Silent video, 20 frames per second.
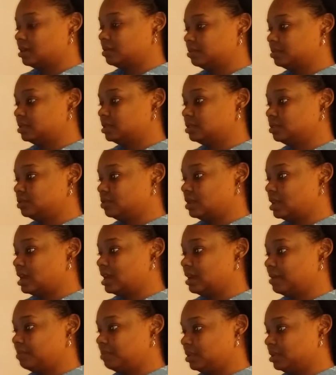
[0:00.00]
central
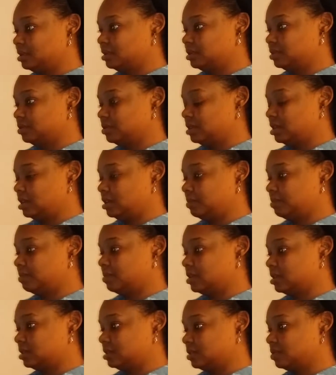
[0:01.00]
line bloodstream
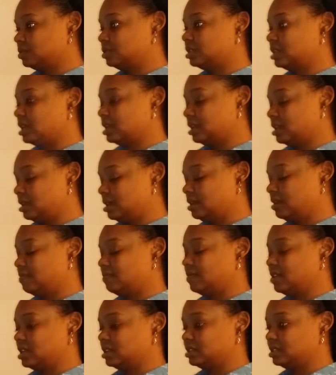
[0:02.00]
associated
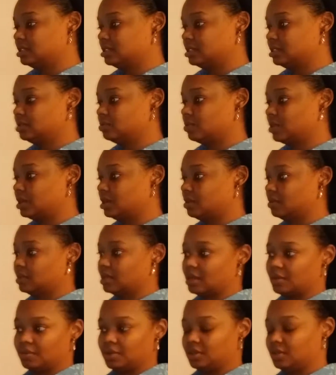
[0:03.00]
infections as well
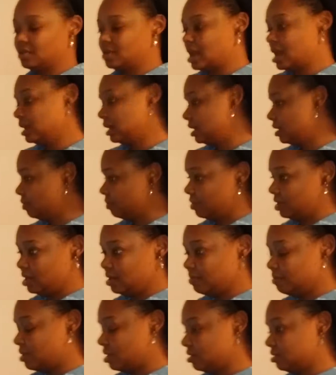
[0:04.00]
that we do not get
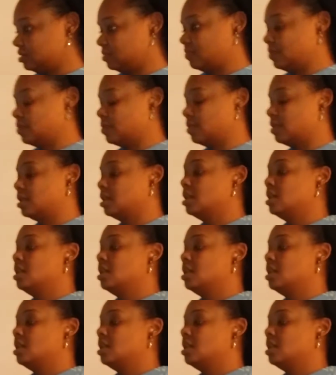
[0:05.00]
reimbursed for,